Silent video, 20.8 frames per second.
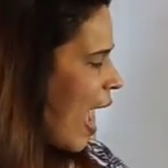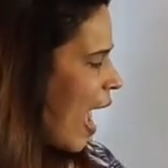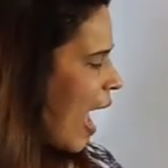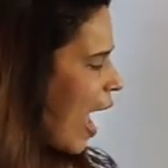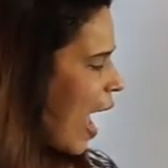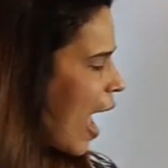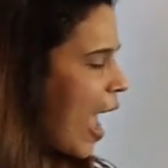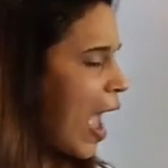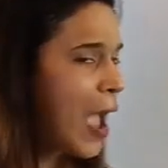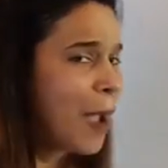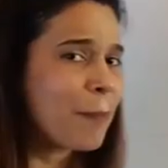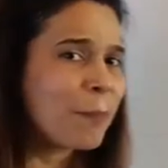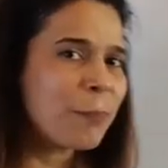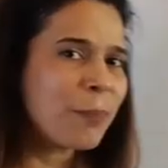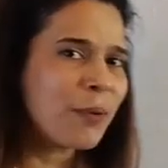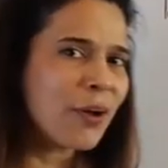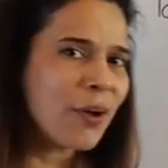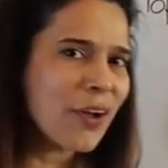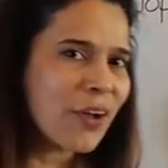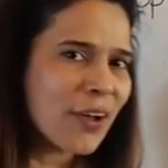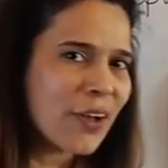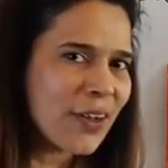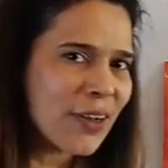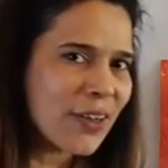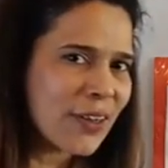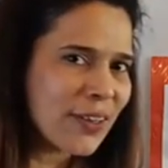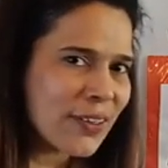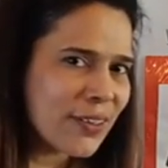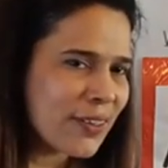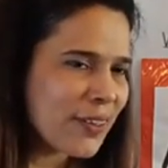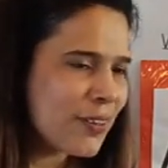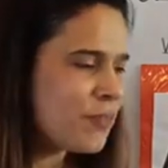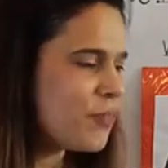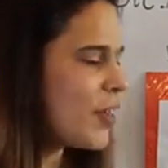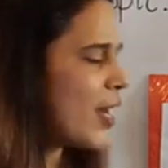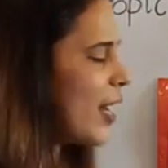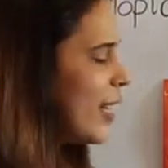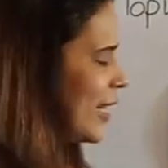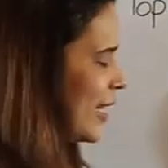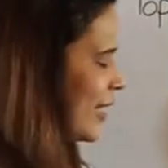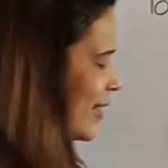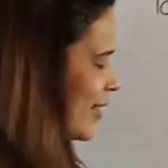Apple.
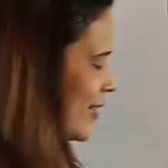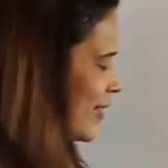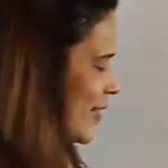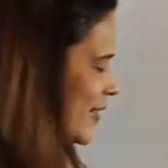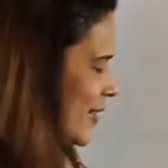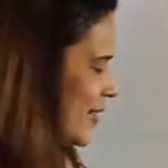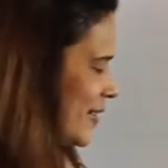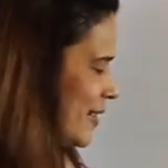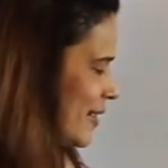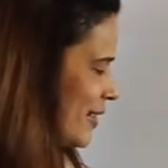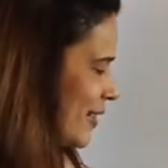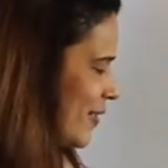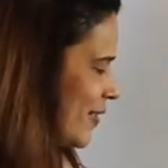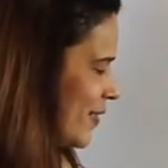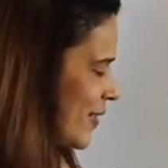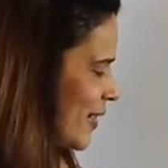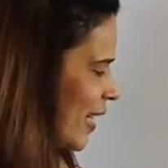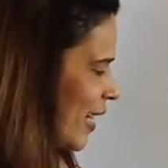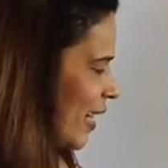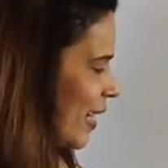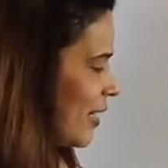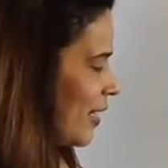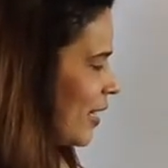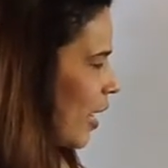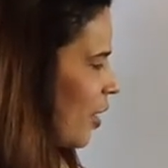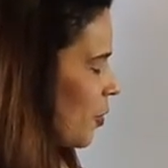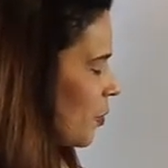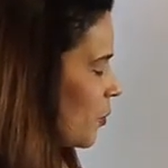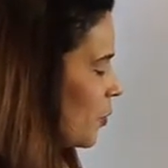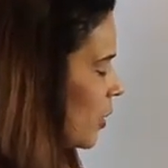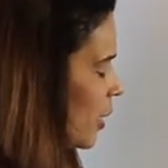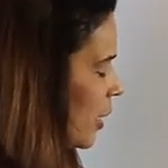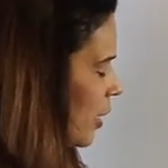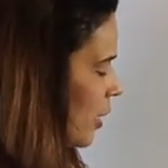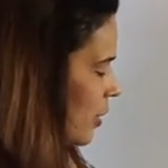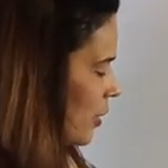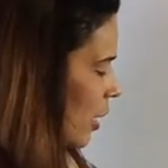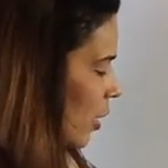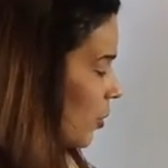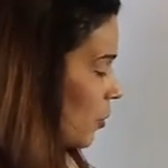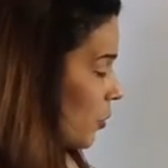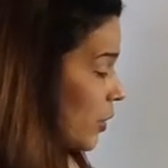Very good. Okay, now
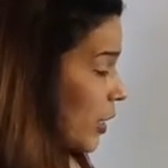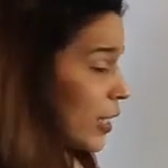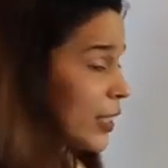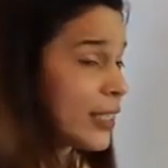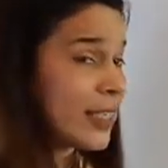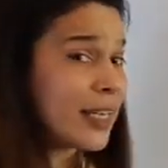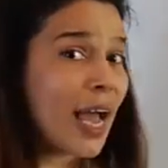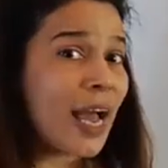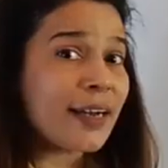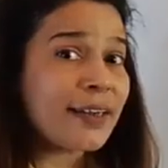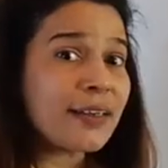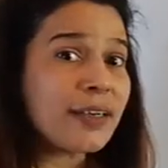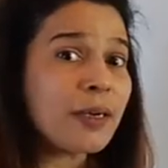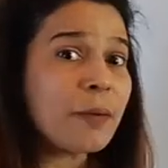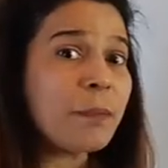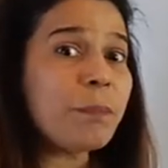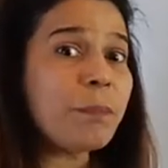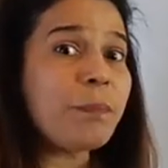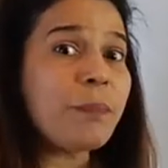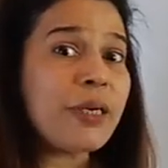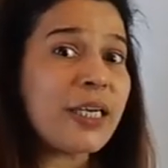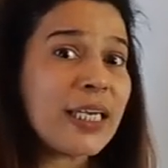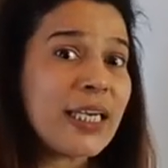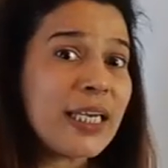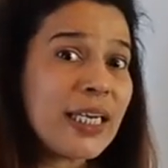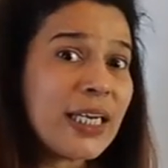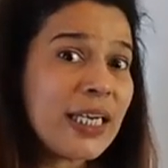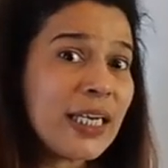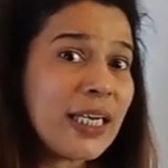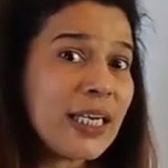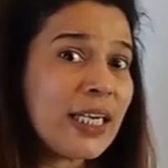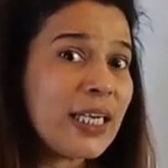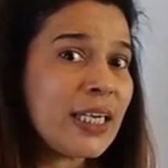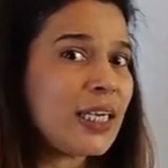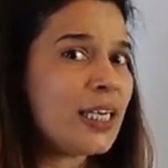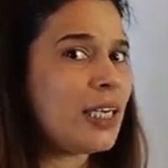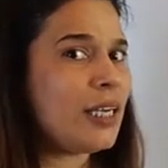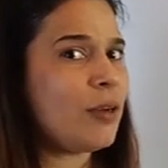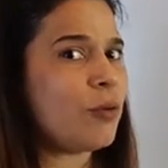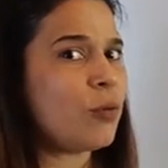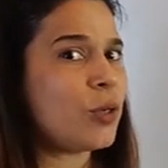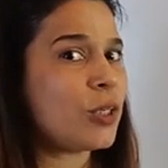look at letter
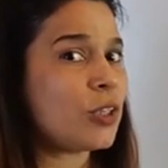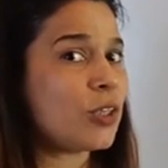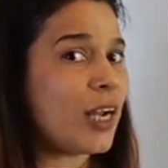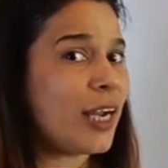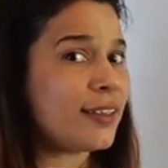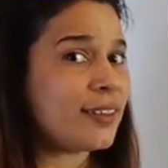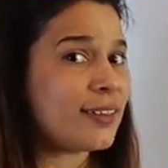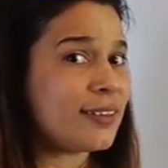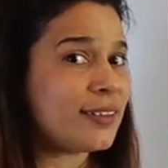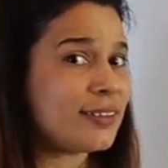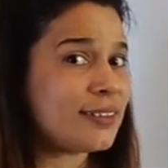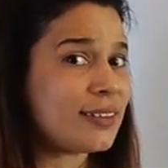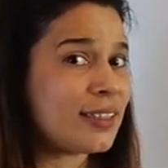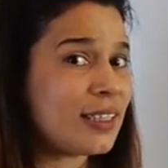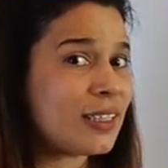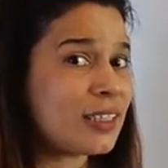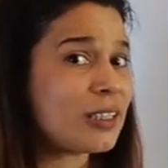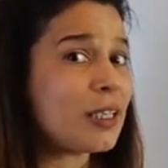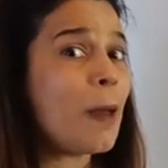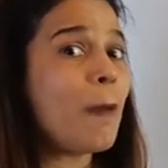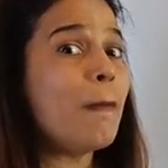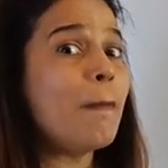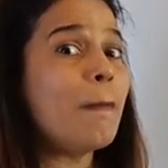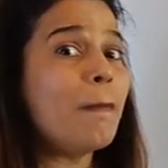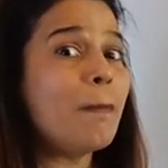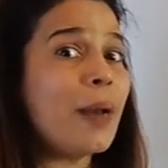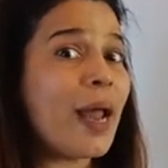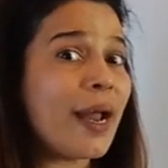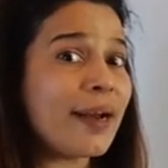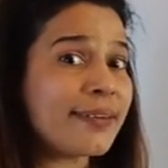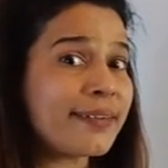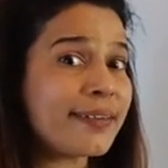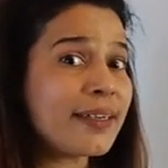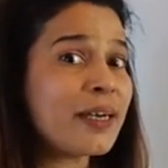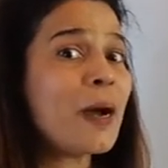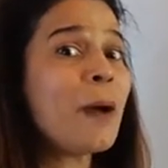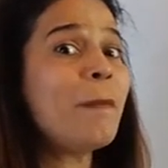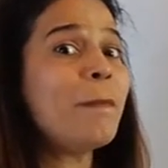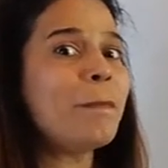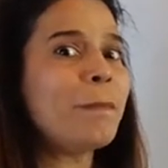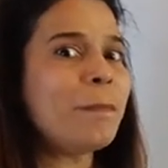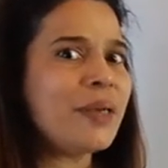B. Which letter is this?
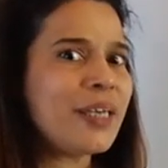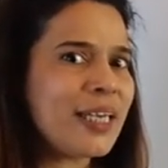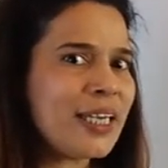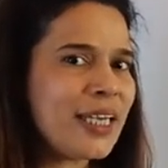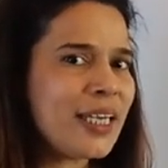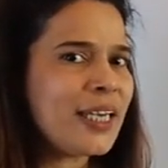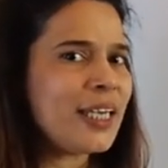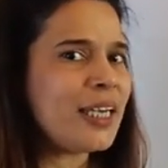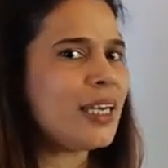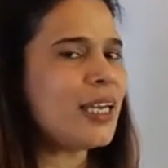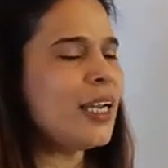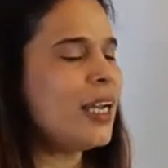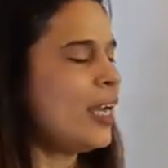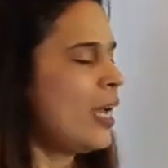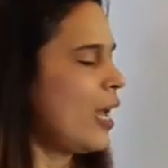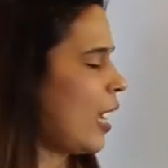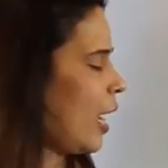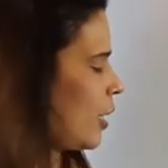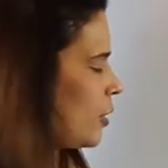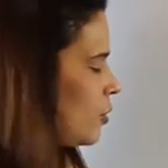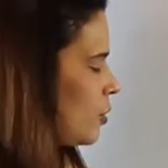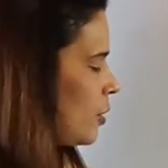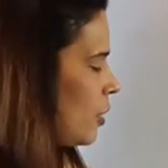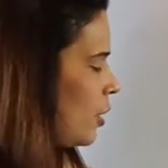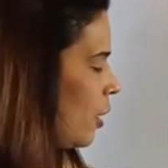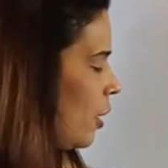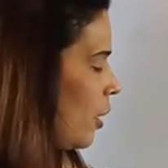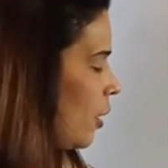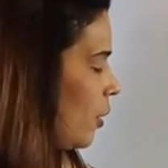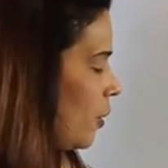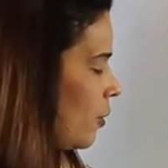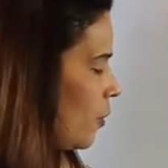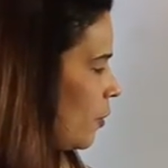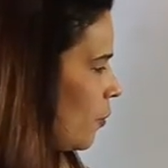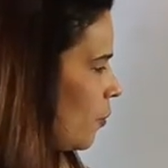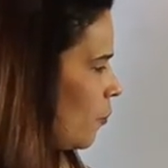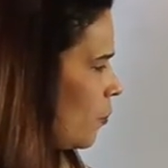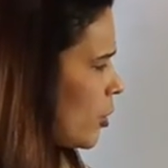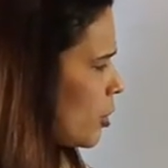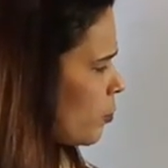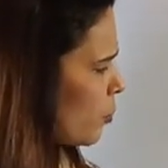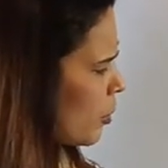Letter B. And
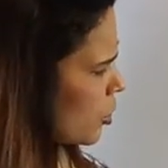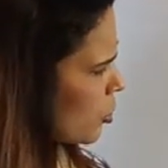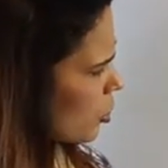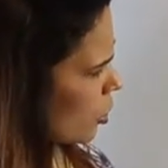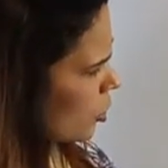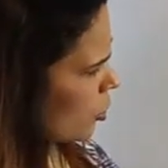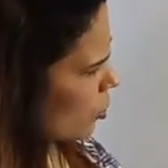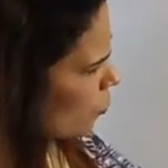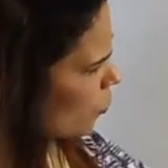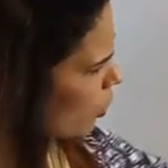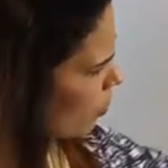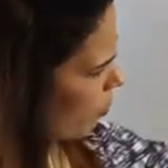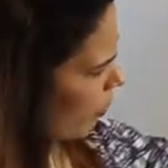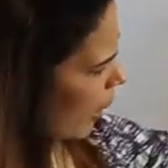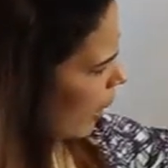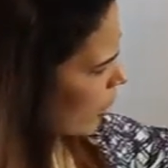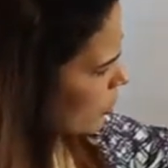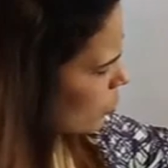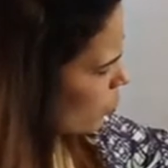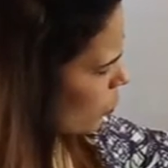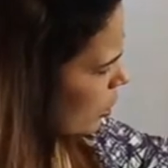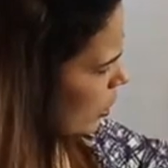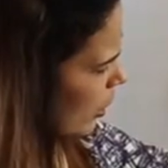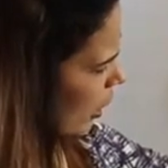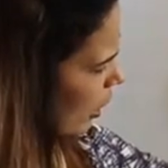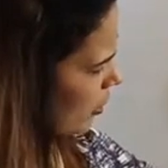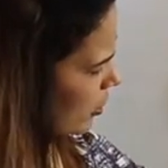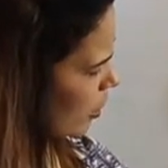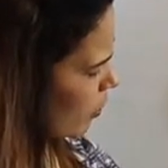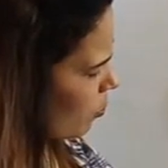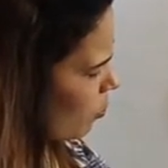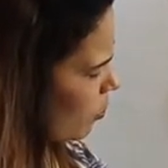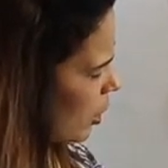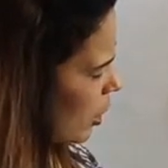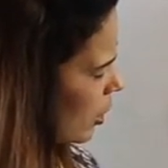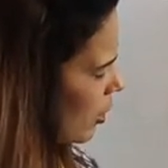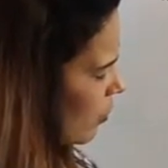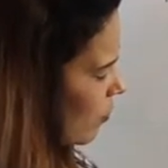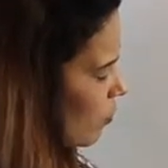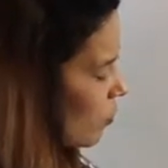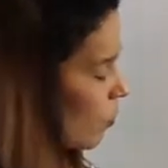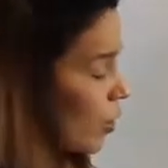which picture you will match with letter
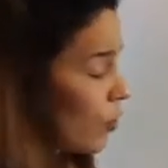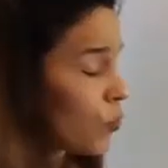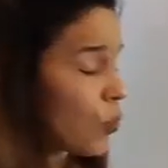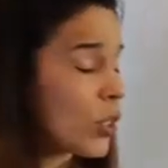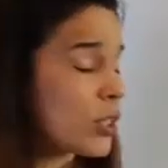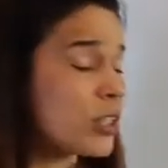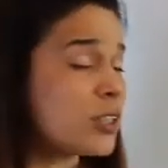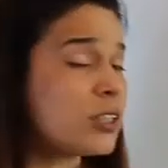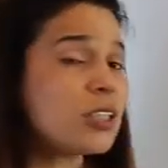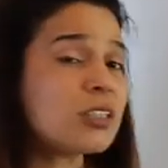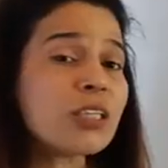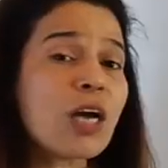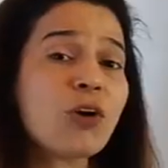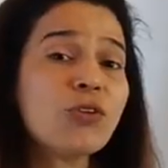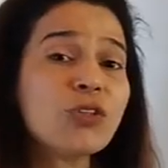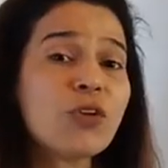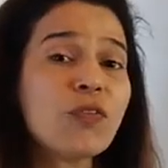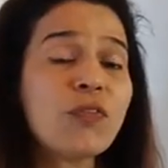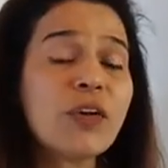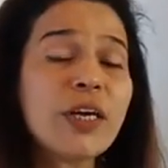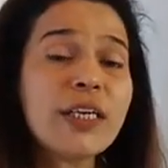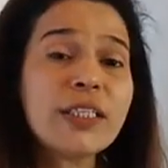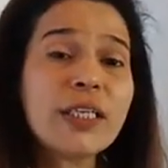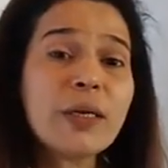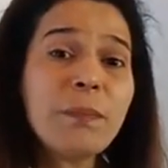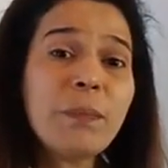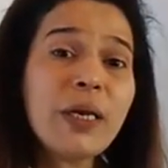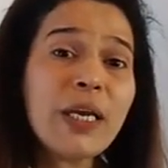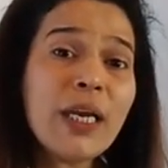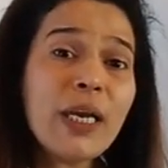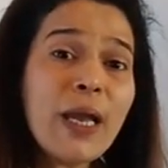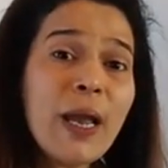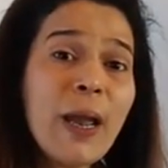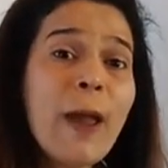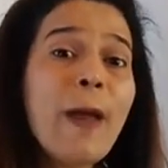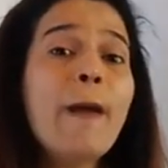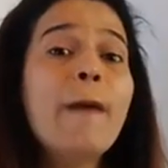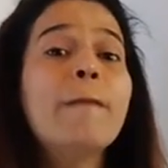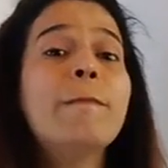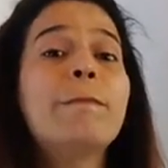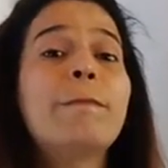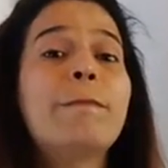B? And what is the sound of letter B?
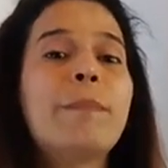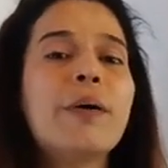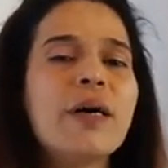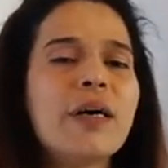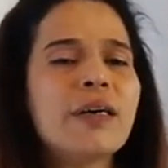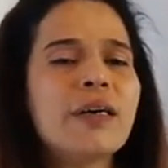B.